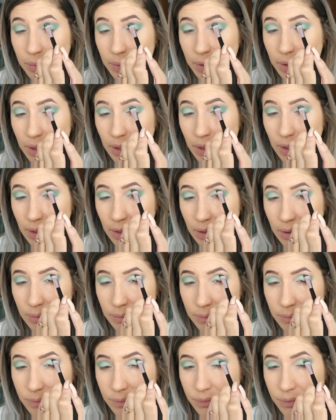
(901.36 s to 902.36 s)
be,
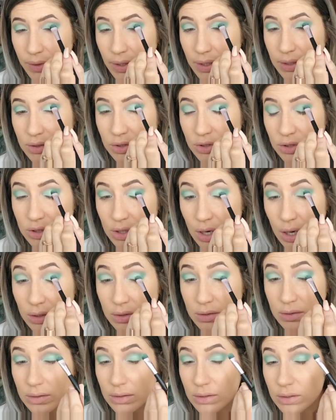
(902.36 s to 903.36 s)
it's
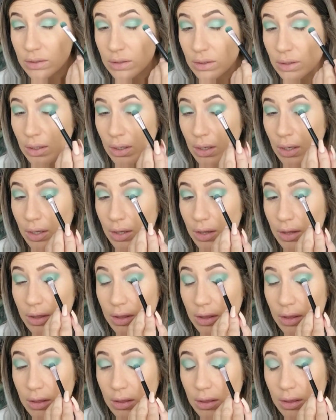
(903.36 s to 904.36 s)
just
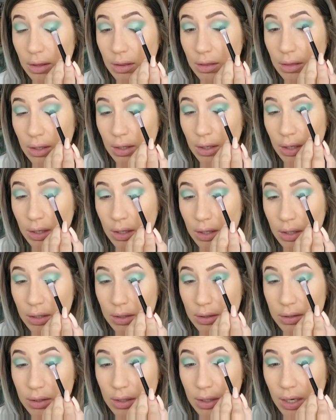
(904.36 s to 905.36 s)
the
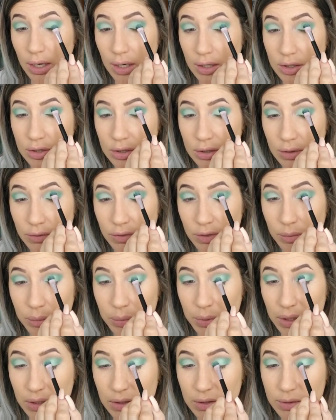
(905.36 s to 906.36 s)
nature of the
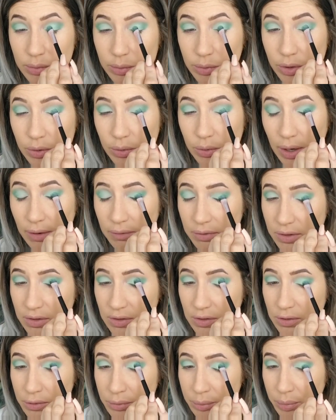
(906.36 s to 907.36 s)
beast when you have a
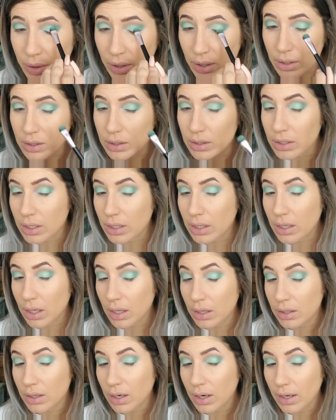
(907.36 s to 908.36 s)
sparkly
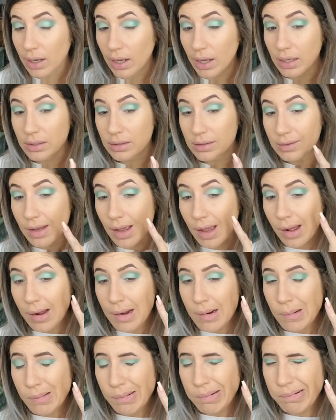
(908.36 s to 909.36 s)
color, I guess.
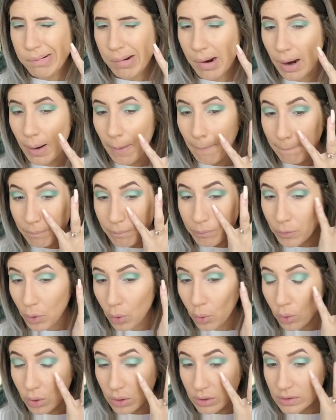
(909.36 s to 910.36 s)

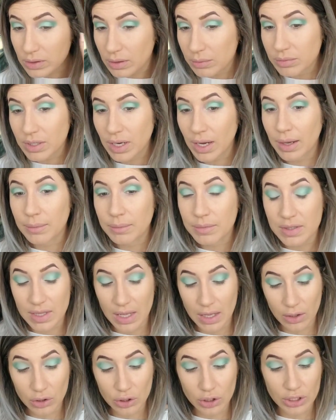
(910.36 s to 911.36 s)
Or sometimes
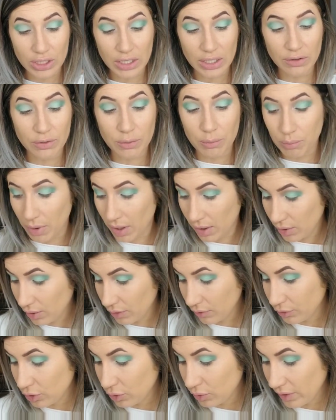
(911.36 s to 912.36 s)
they'll look even better
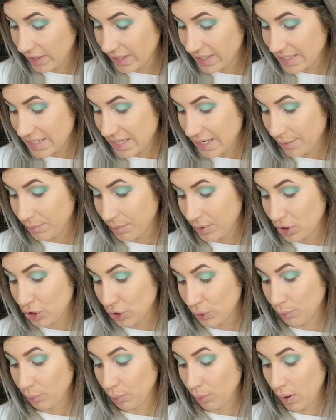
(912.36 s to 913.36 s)
if you like dampen
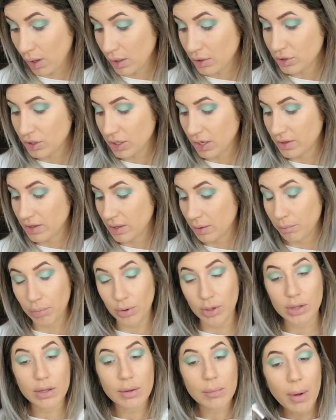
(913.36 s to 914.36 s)
your brush and then
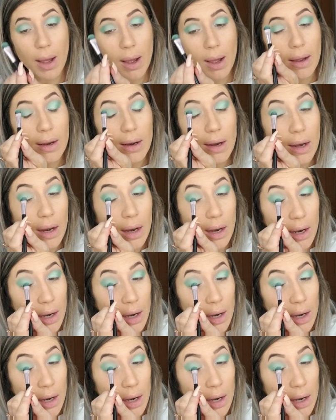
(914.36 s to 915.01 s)
put them on.